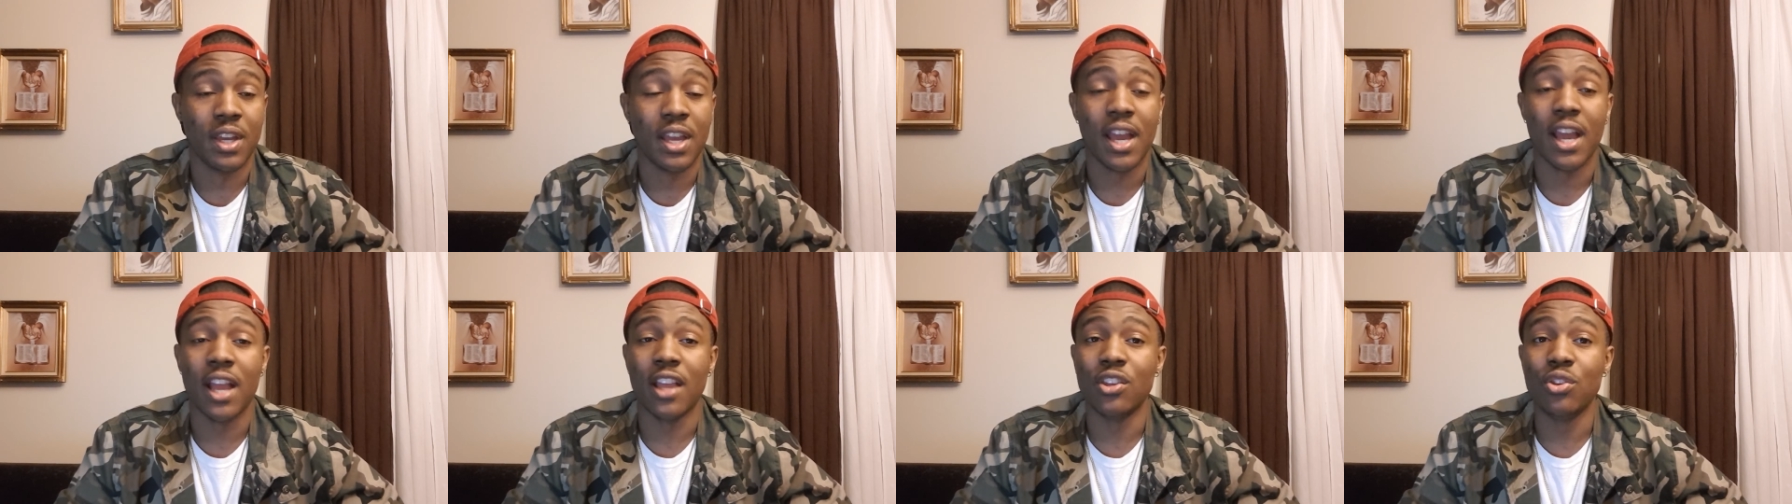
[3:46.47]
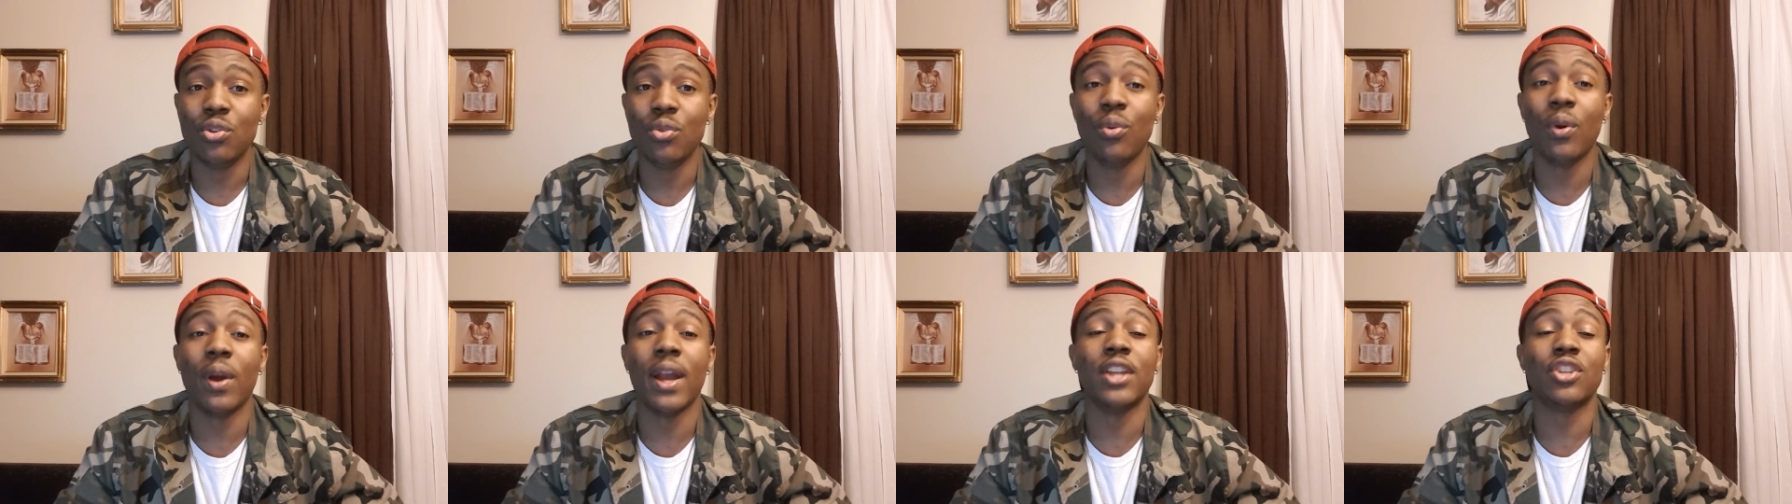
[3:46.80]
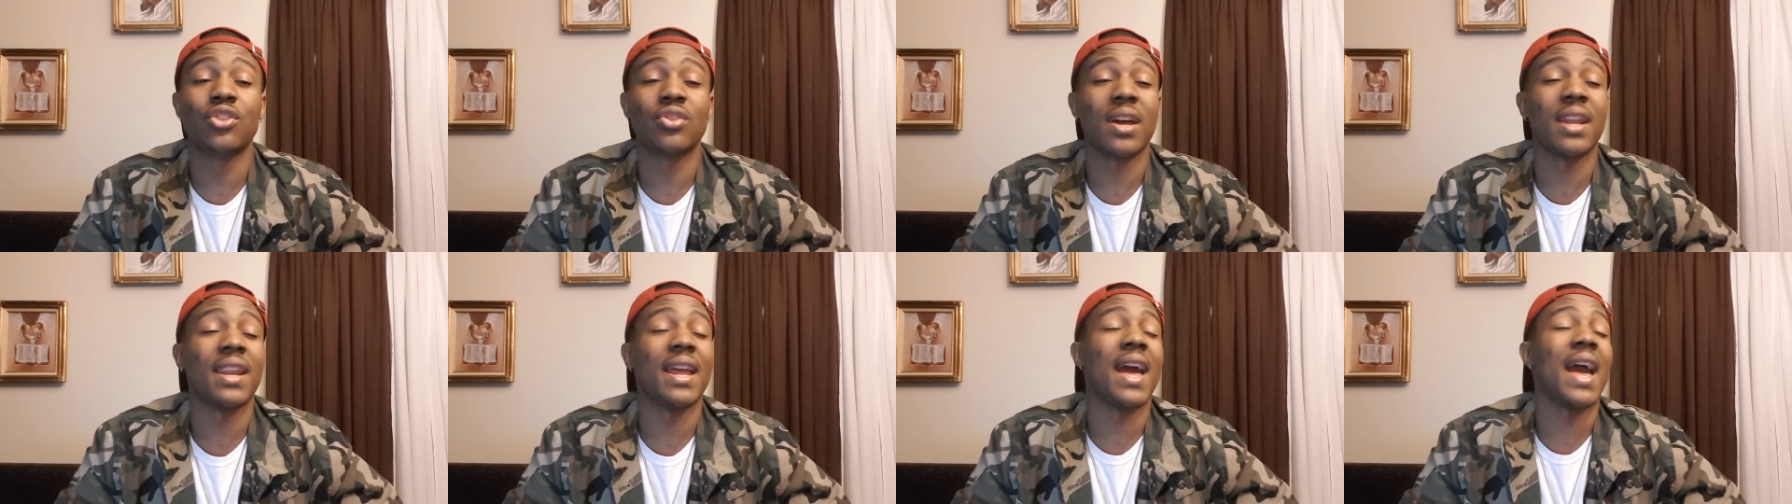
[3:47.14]
And you ain't
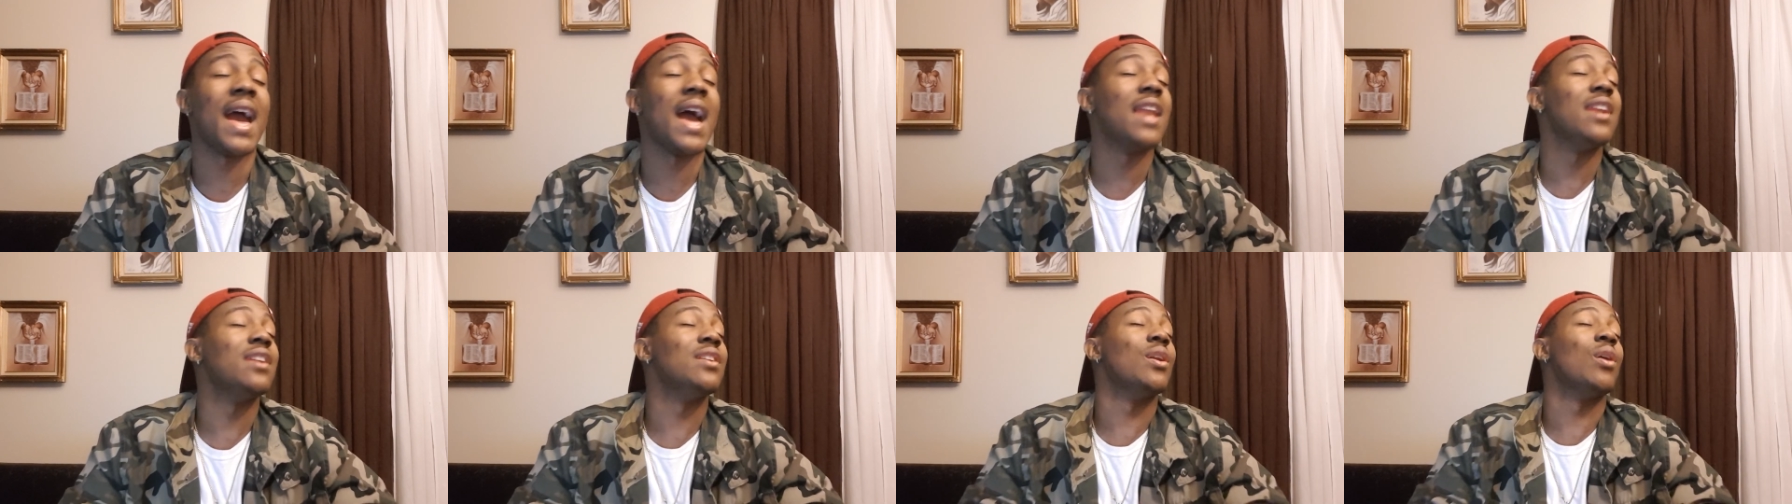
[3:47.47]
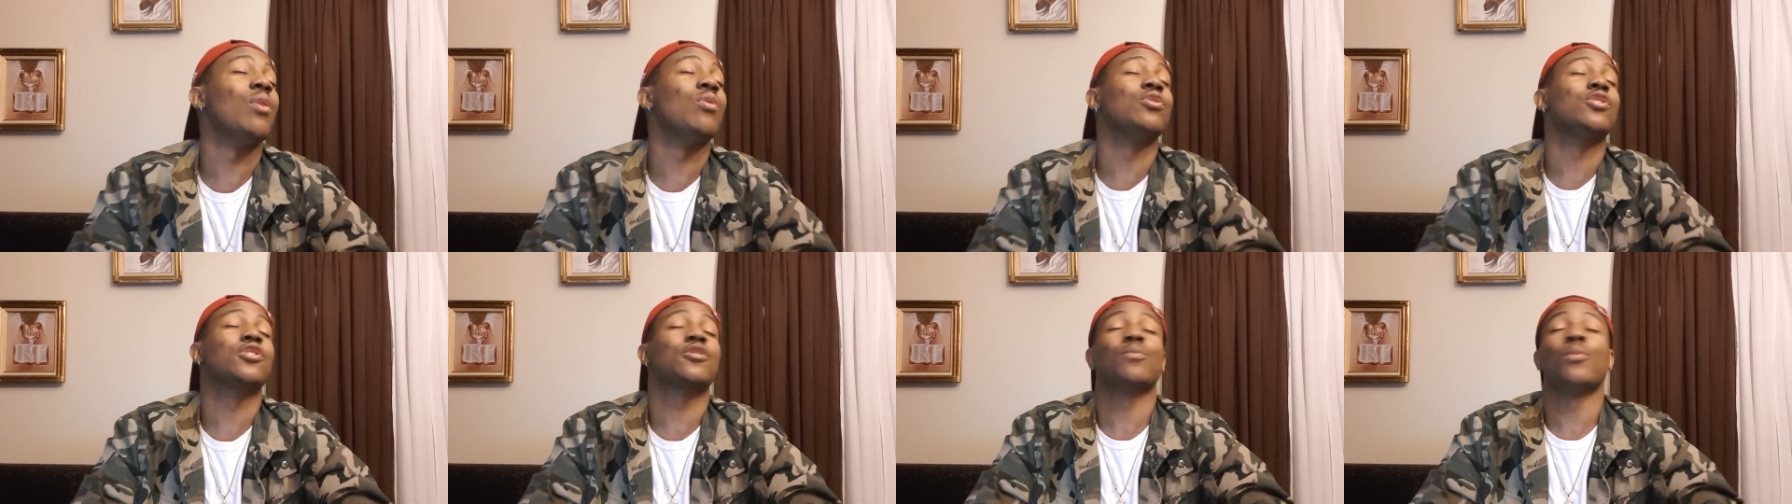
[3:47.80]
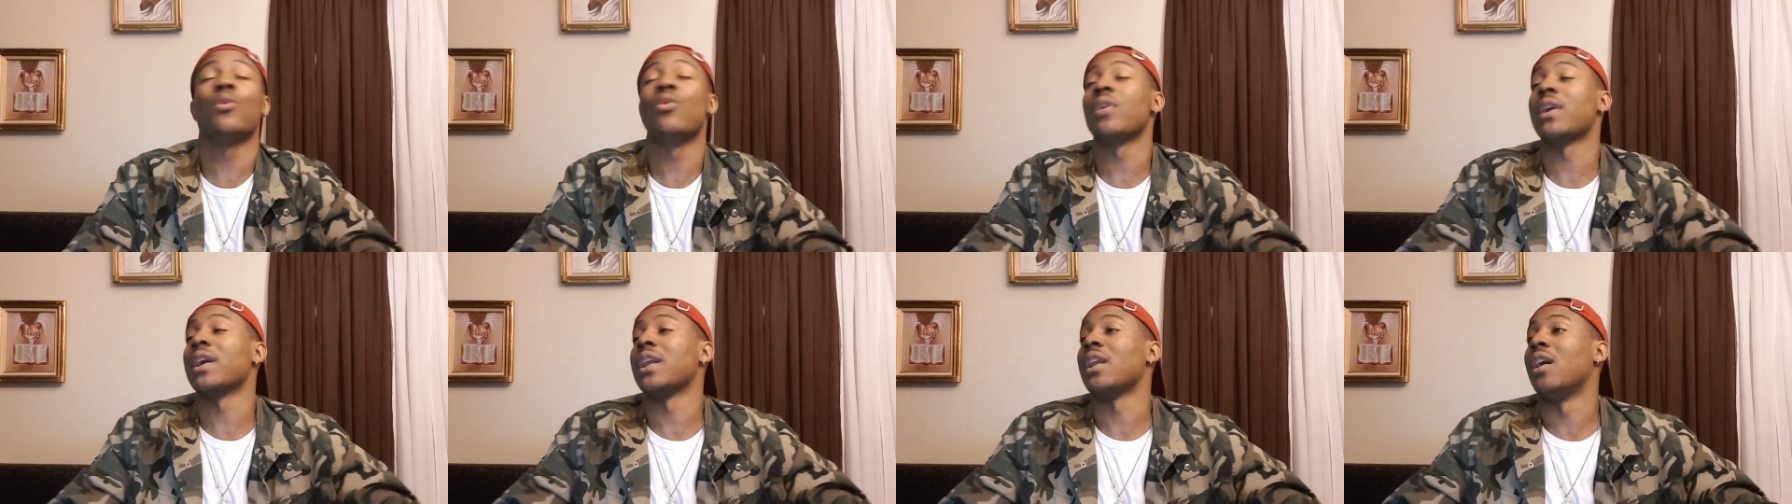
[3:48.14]
trying to have no
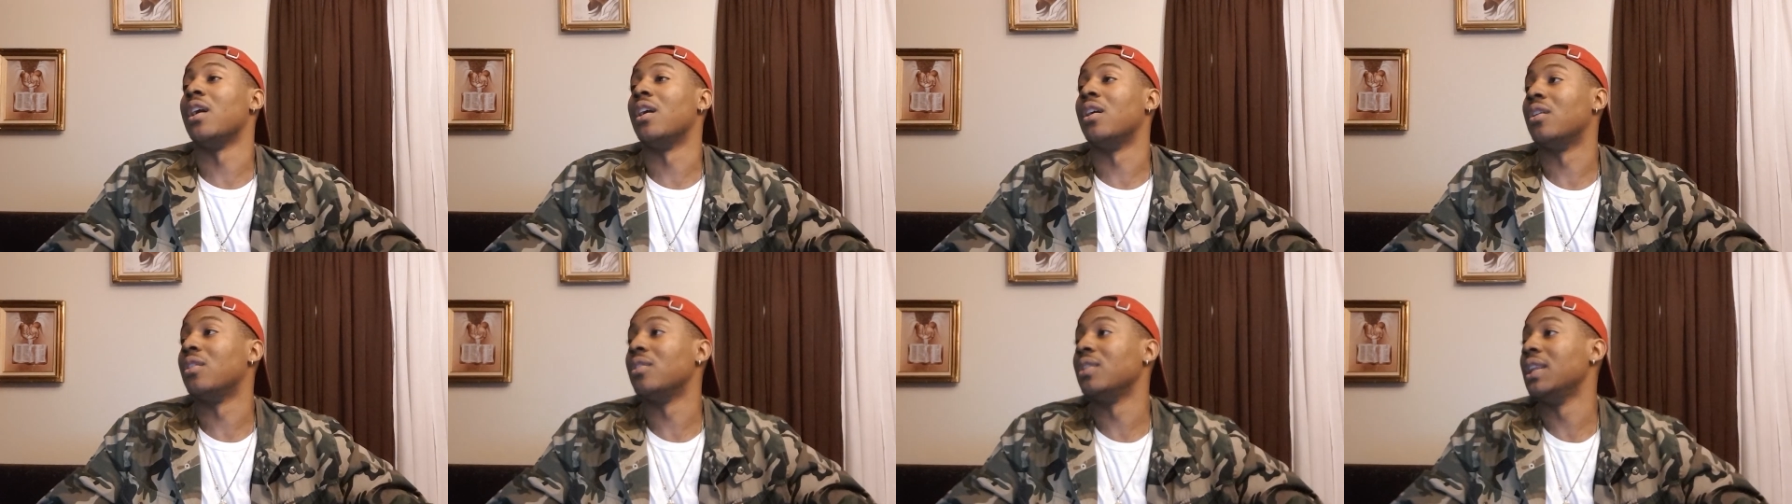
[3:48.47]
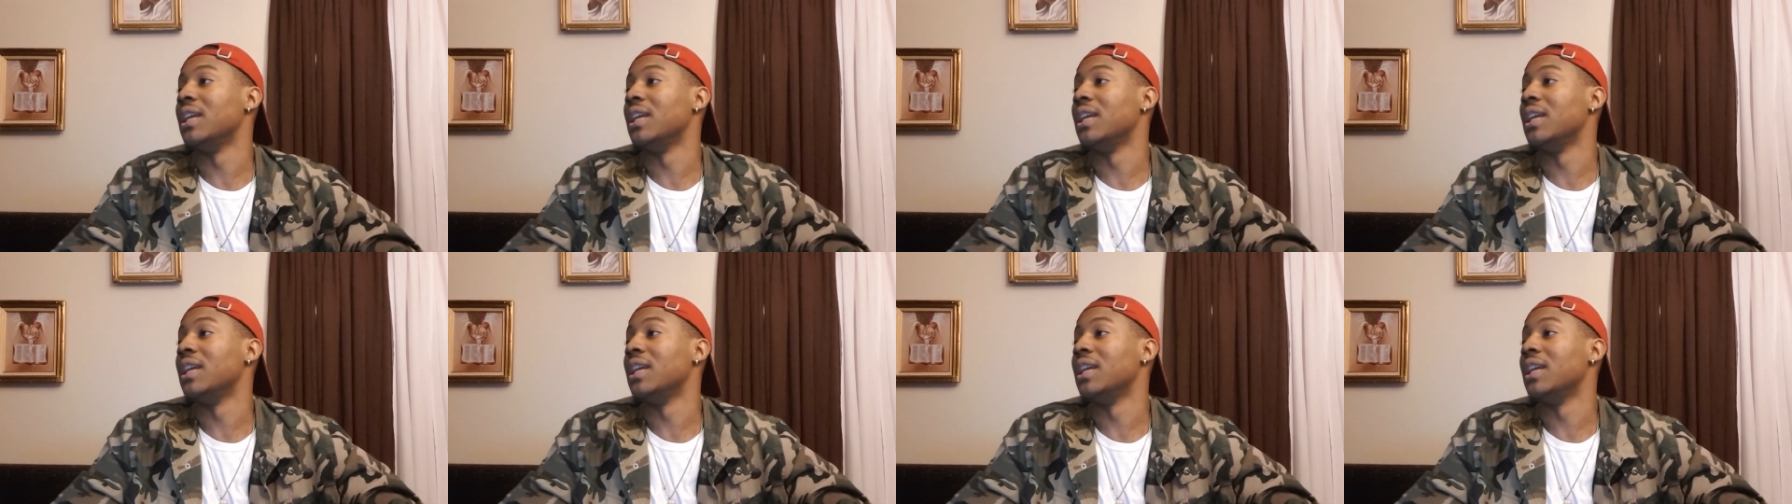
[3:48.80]
smoke at all.